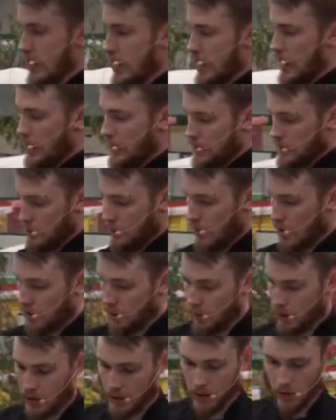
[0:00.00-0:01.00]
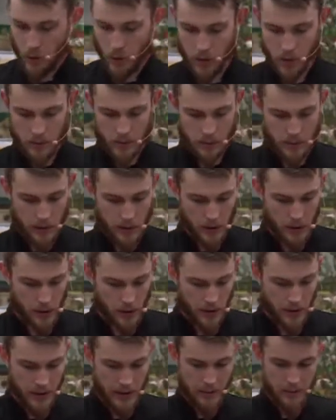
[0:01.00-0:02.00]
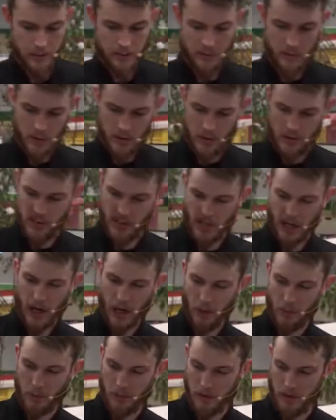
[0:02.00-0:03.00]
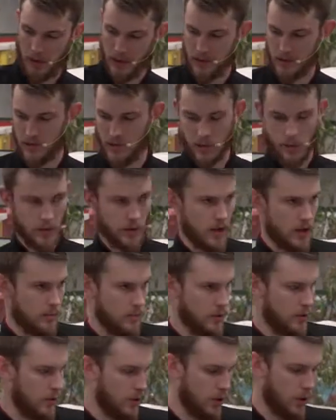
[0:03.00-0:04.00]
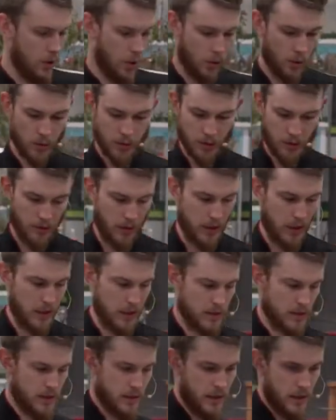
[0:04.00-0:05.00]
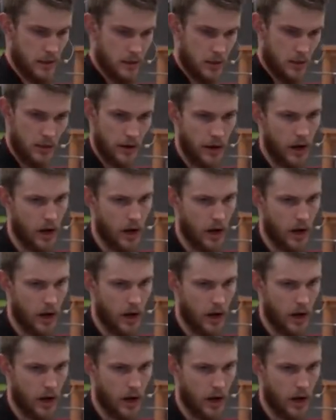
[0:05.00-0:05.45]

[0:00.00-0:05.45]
As well, we're going to warm up our cream just to help things so we're not putting cold ingredients into our